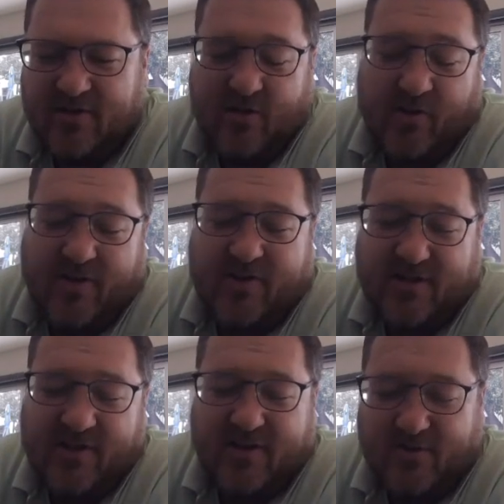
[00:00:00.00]
although
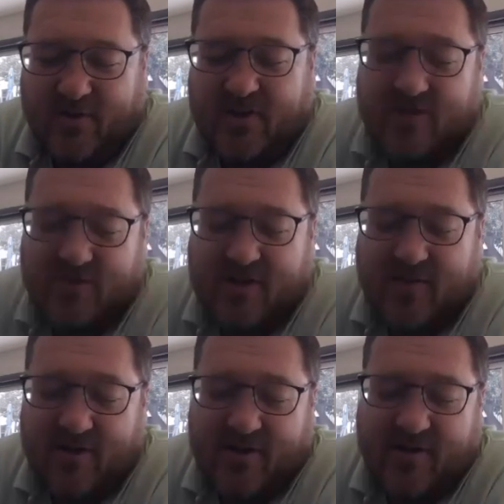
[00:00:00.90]
actually we talk
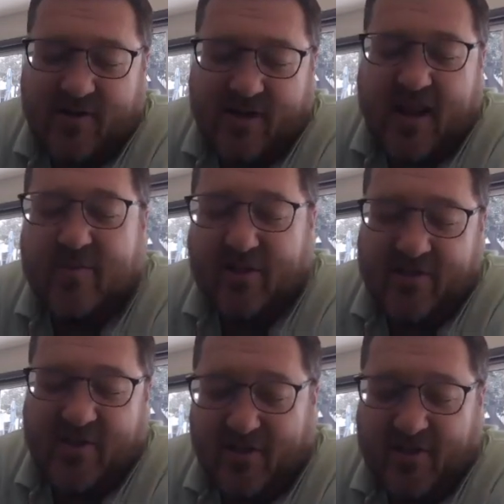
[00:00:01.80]
about
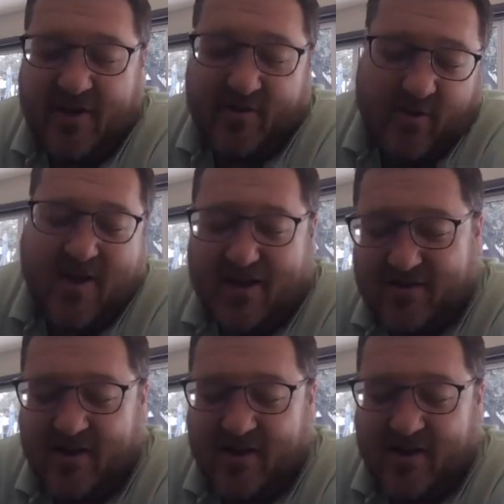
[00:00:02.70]
enabling the ability to roll back.